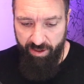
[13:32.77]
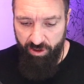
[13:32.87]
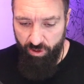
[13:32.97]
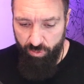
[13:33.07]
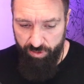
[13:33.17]

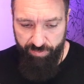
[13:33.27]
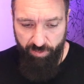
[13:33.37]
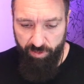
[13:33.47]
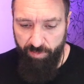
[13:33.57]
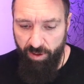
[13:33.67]

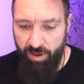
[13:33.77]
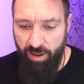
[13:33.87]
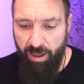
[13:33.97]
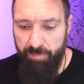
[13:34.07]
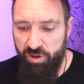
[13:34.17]
useful.
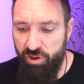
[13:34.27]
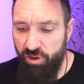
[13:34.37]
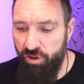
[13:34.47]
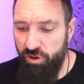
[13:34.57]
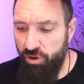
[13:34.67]
So you do
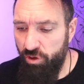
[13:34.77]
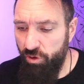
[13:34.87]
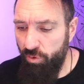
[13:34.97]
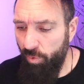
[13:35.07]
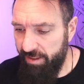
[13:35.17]
want to
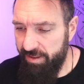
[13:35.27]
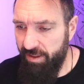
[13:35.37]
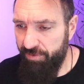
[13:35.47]
look at this stuff,